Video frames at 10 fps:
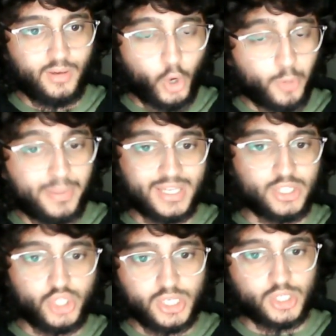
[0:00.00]
On
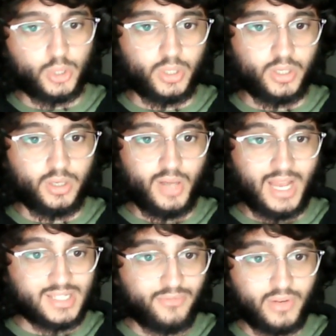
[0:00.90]
PSG, sorry.
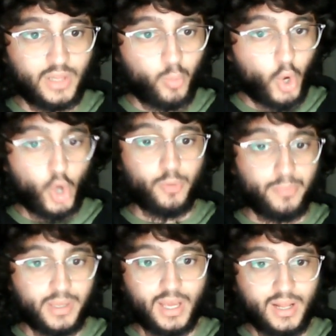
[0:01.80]
Aston Villa
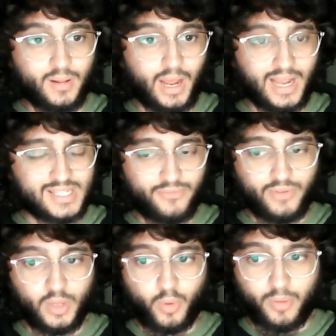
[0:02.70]

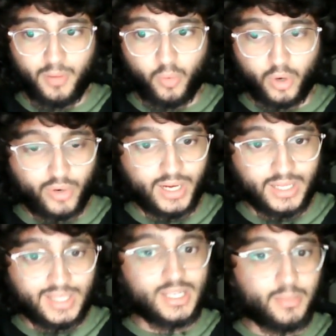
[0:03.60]
were creating a
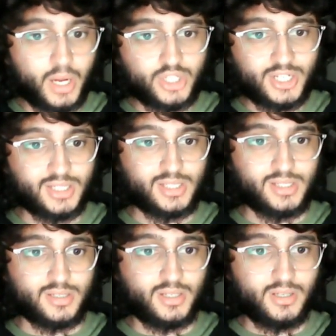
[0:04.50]
decent amount of
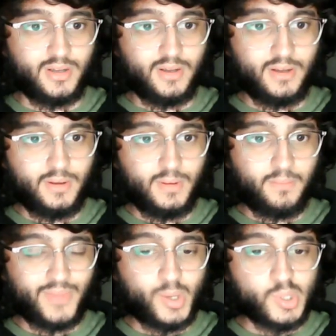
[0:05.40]
chances.
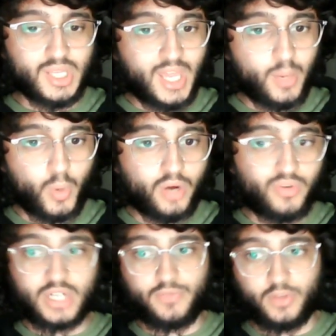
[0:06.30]
That was the game where
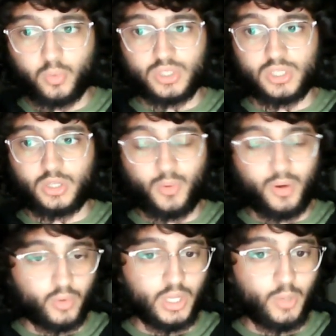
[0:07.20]
Rashford was
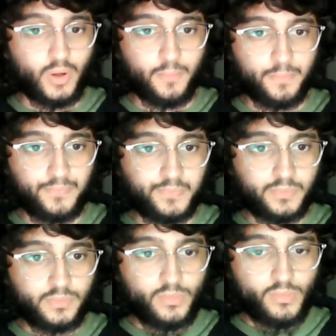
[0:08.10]
doing really well.
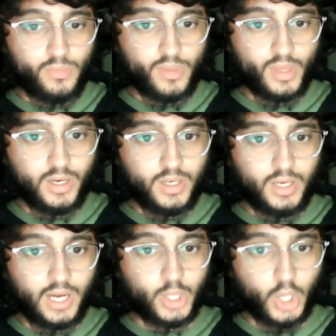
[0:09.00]

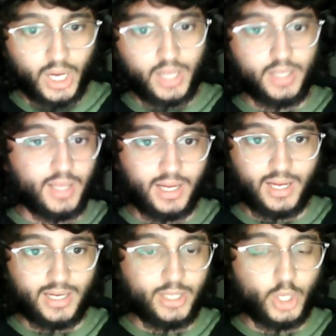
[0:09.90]
And
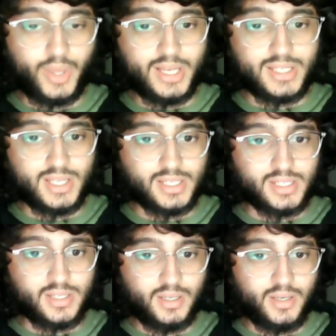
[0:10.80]
he got that assist.